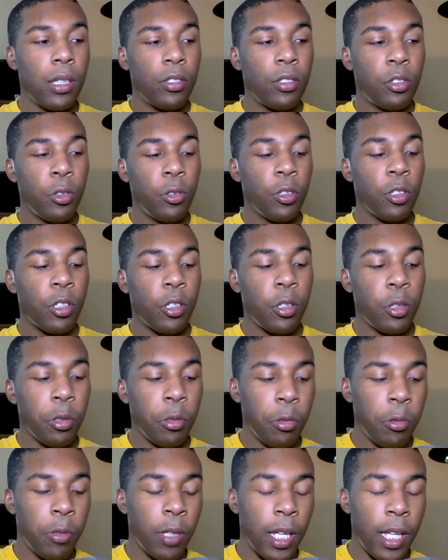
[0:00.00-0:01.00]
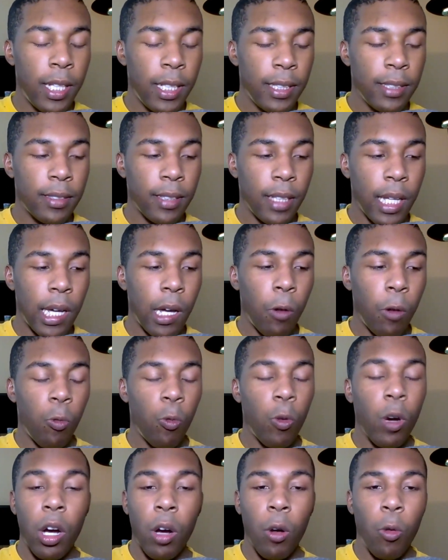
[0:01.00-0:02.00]
Suzaku is like,
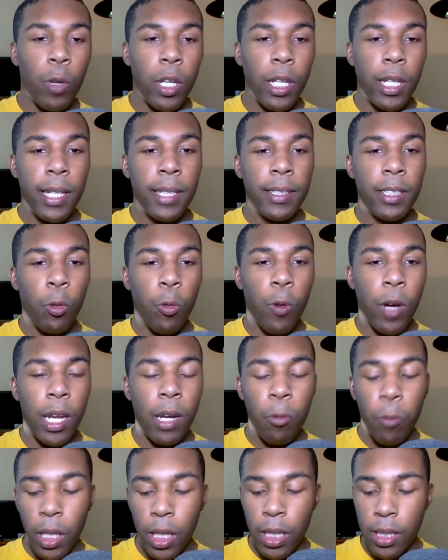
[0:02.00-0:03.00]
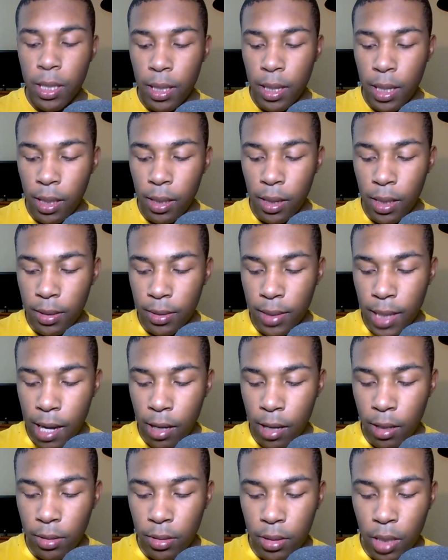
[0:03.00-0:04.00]
whoa, we need to wait and we need to think this
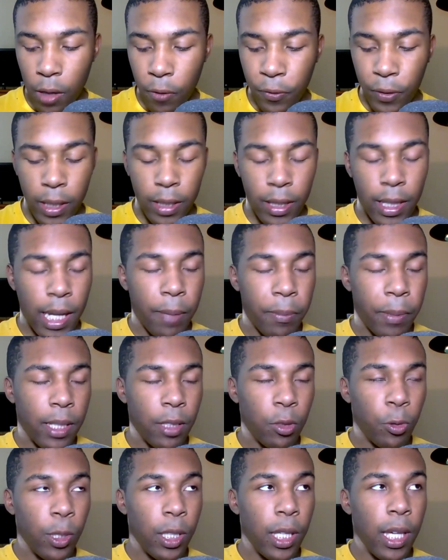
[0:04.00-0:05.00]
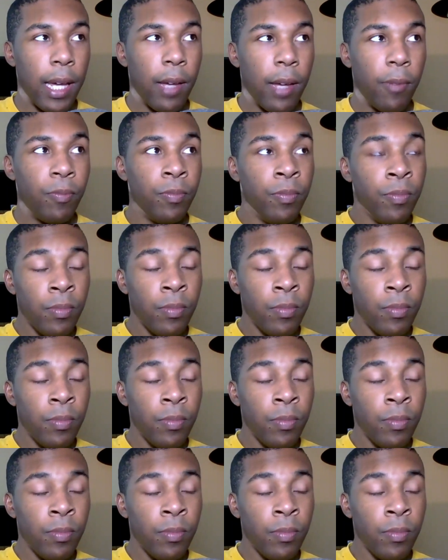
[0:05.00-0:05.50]
out and stuff like that because we can't,